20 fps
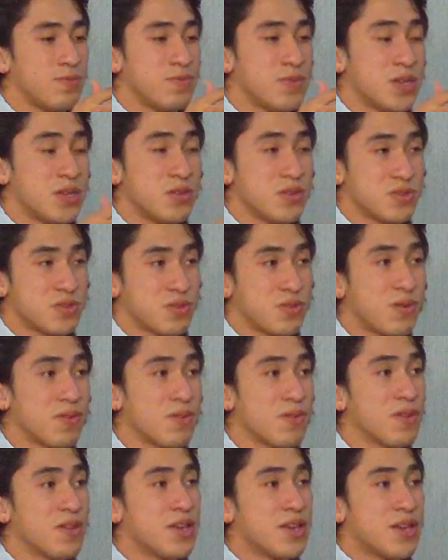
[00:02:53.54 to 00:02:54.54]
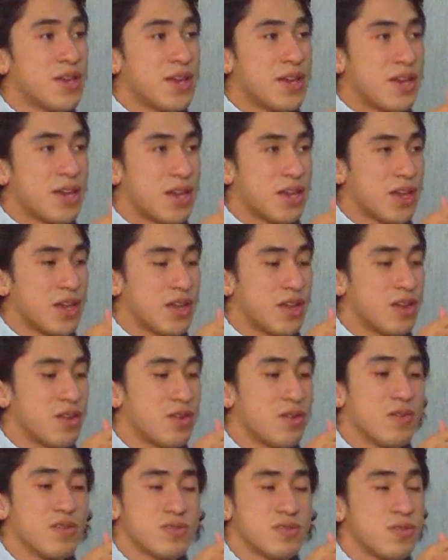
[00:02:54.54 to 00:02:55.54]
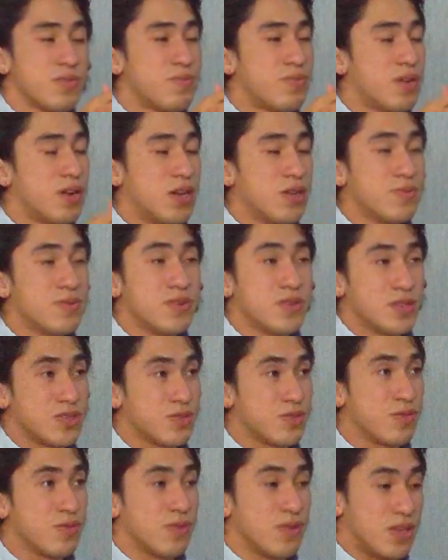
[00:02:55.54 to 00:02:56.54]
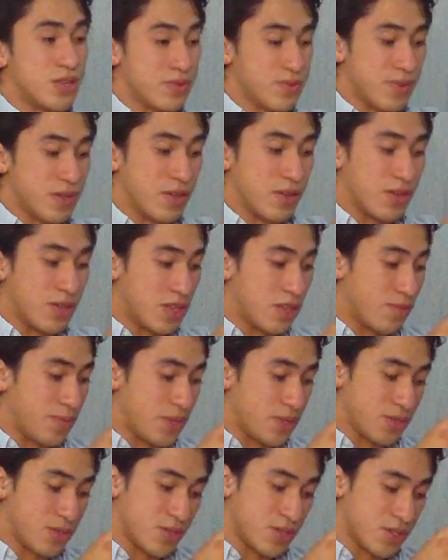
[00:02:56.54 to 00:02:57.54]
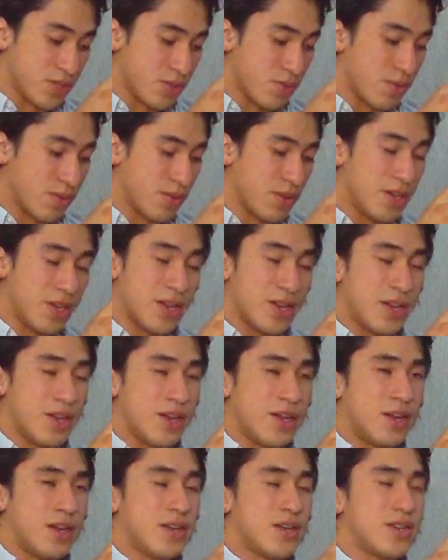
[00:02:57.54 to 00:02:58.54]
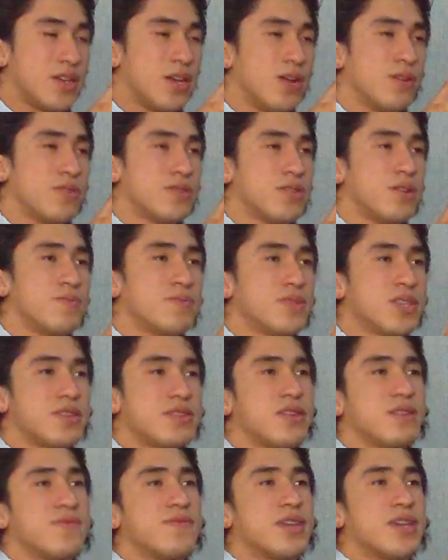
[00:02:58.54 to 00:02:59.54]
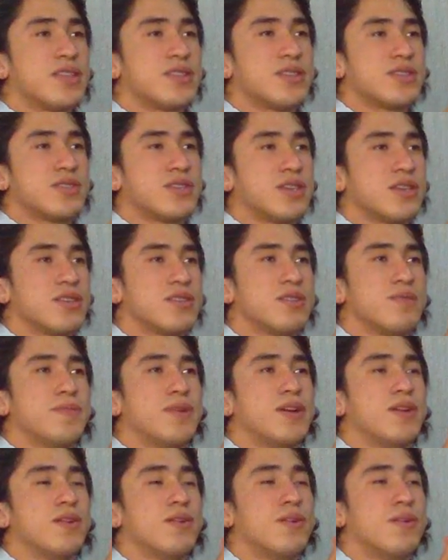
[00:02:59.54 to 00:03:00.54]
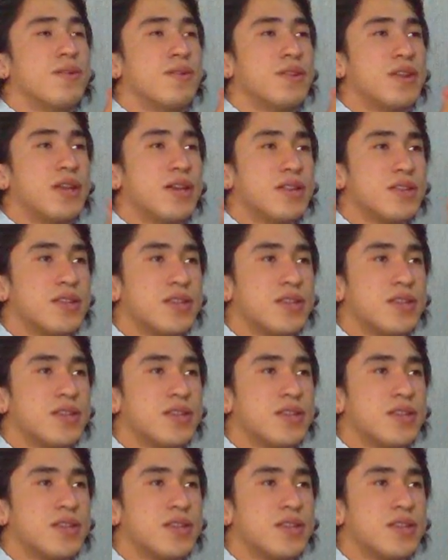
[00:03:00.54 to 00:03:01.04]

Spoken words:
middle school, and also primary school as well, elementary school. Now, some disadvantages about online